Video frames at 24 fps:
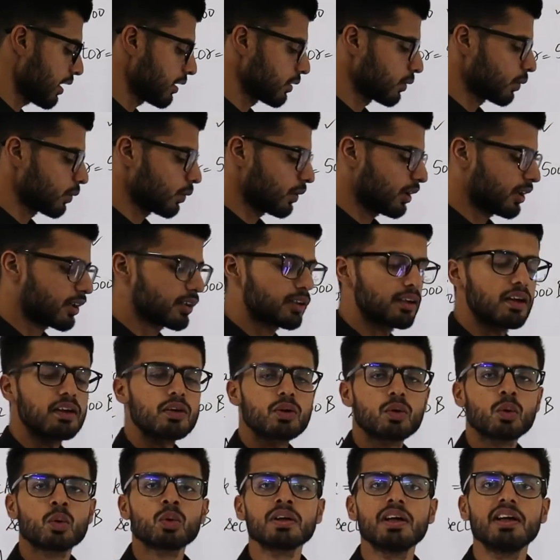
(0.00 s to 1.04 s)
calculate the
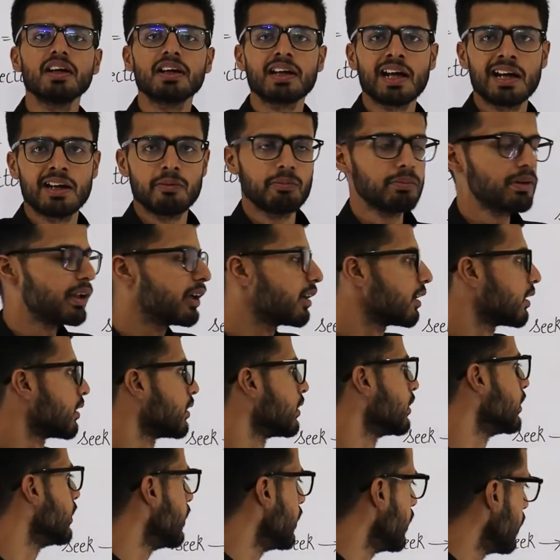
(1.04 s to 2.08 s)
total time taken.